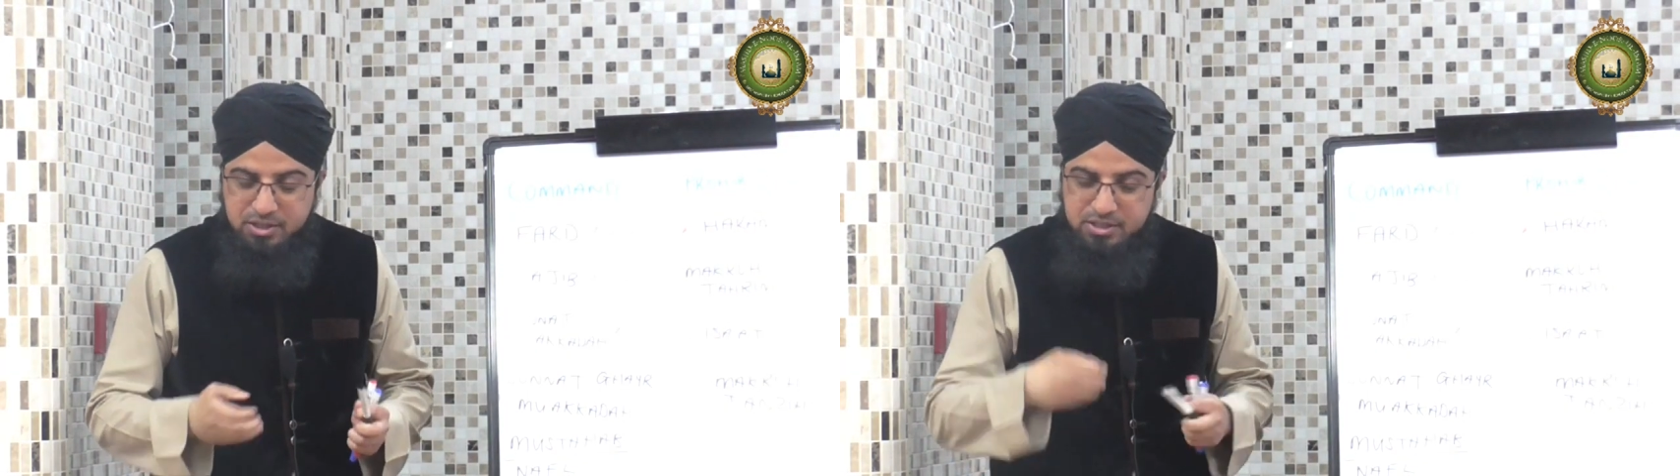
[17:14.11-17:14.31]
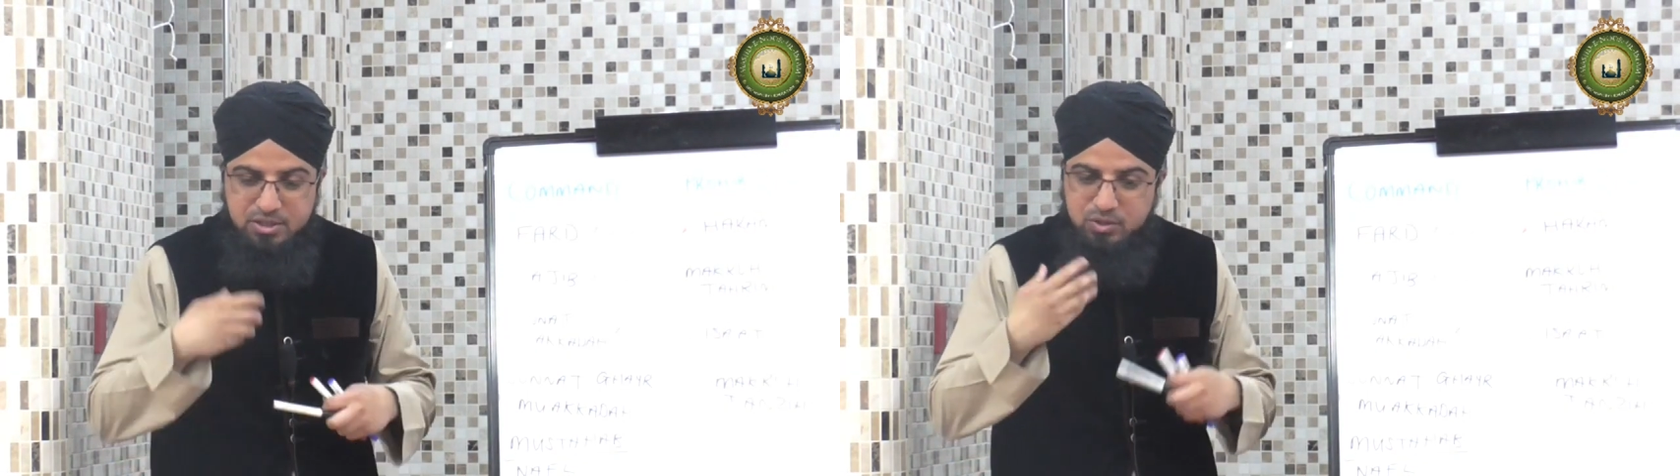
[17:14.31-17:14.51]

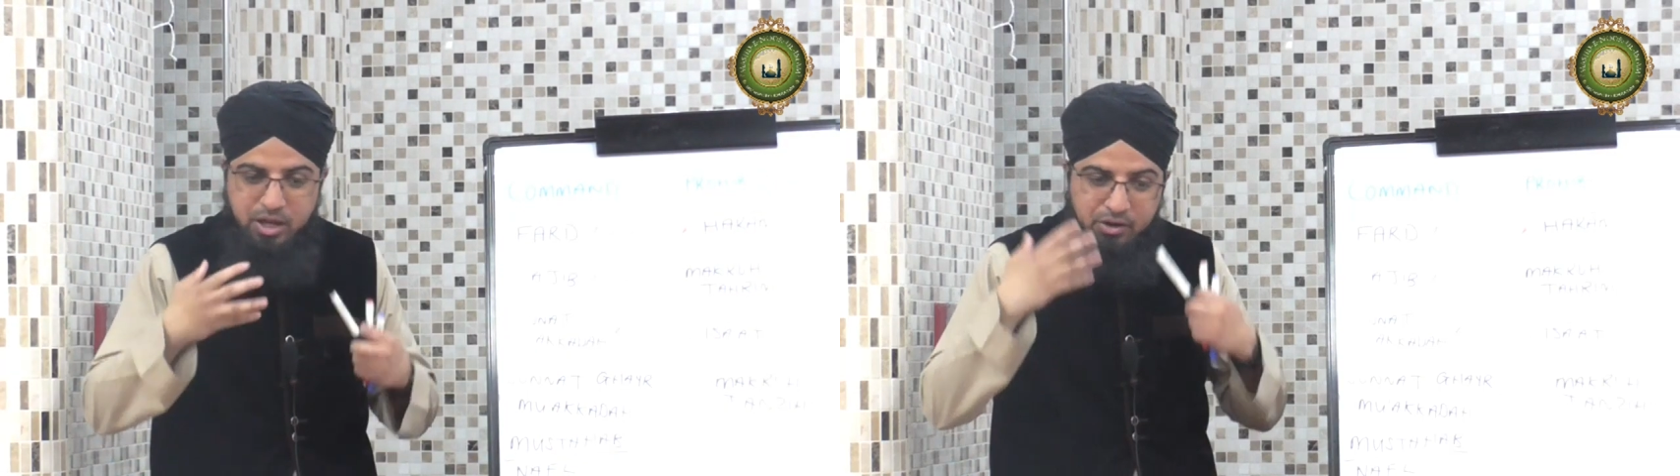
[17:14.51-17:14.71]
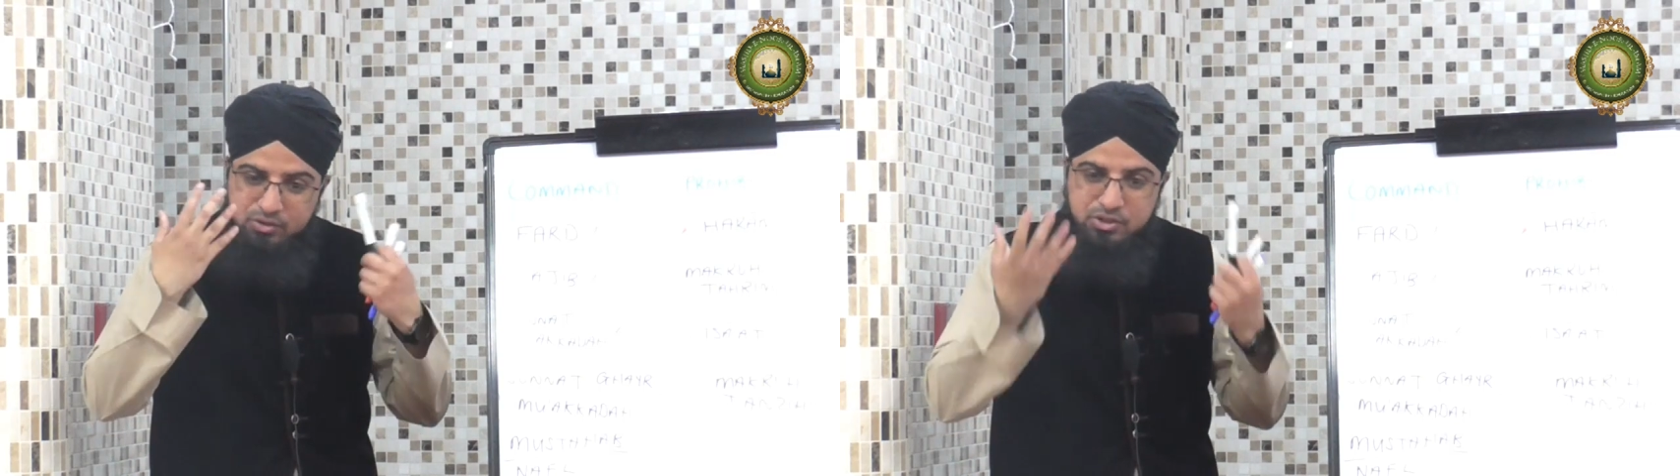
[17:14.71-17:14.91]

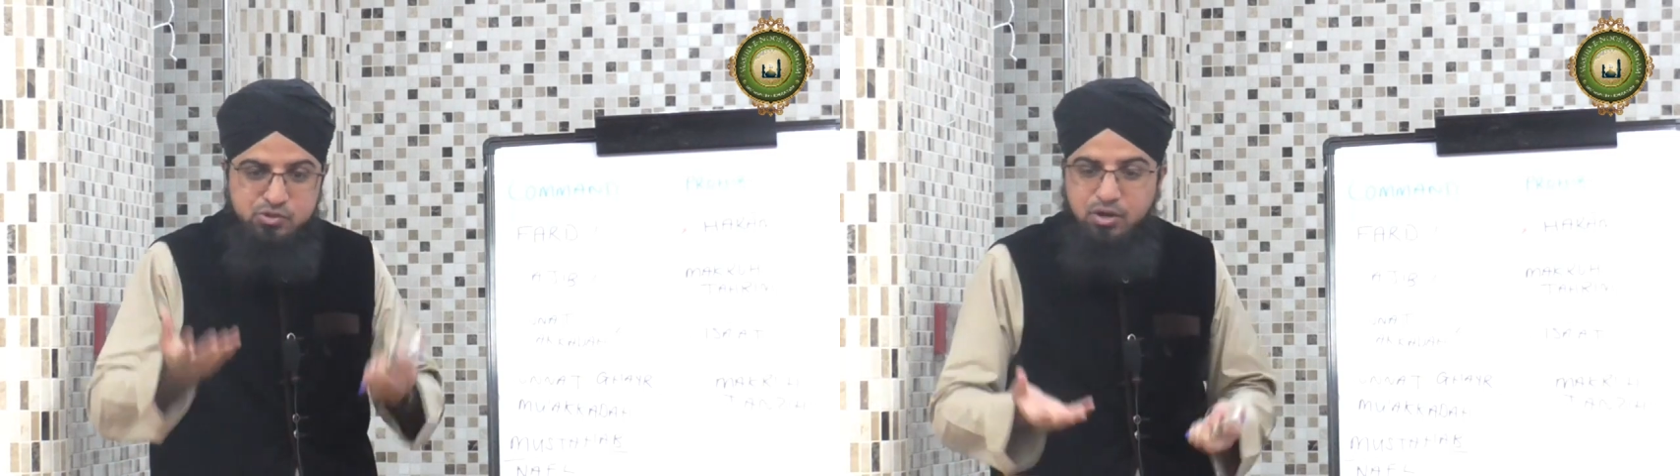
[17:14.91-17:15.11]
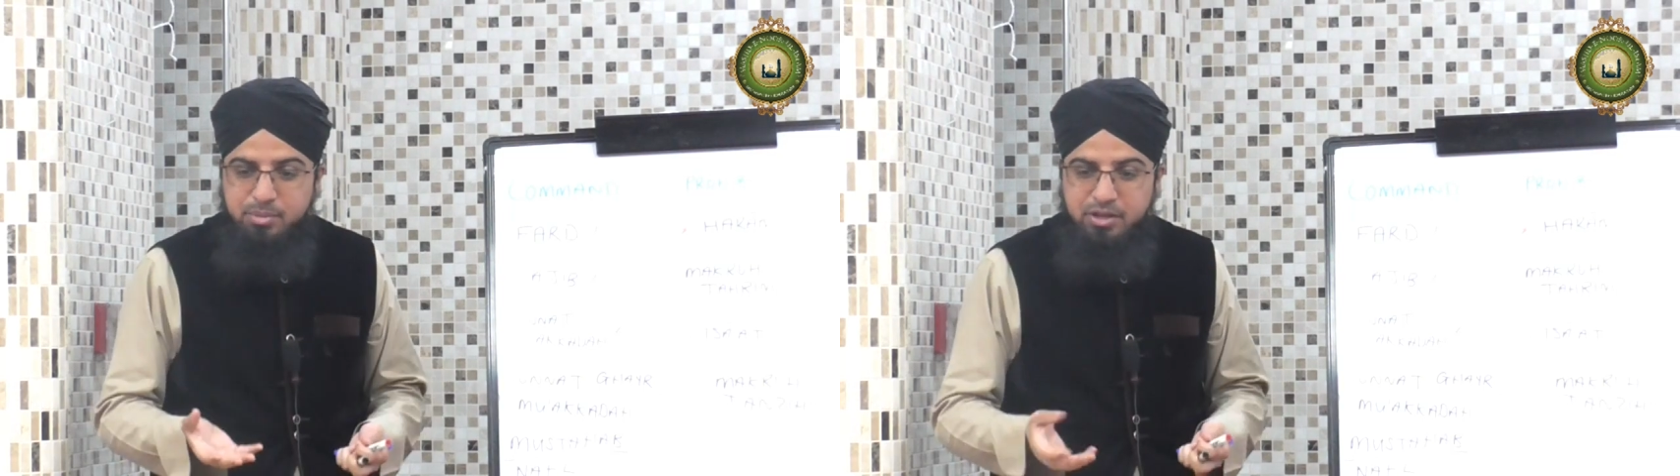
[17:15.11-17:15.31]
You cannot
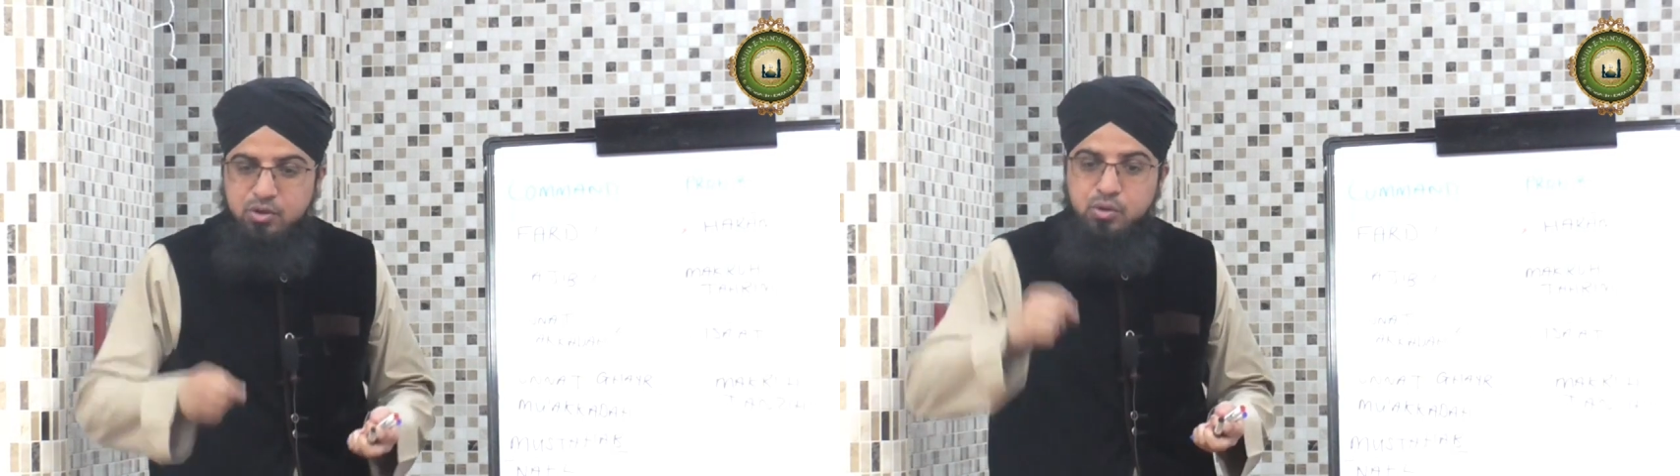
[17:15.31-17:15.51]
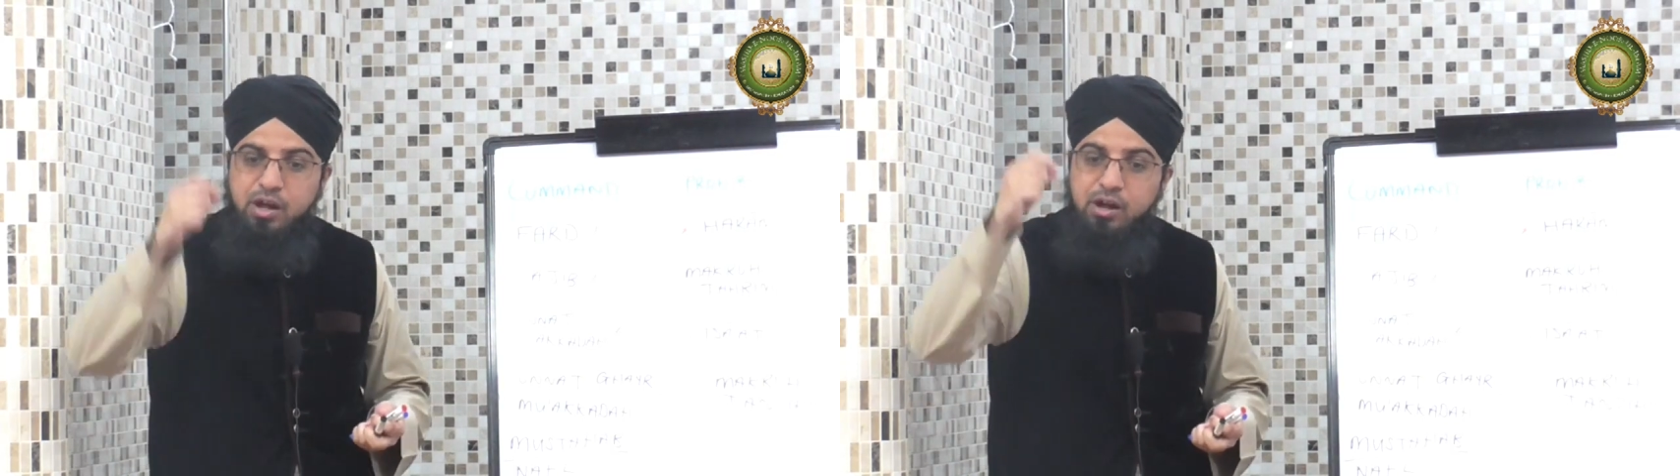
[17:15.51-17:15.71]
describe it.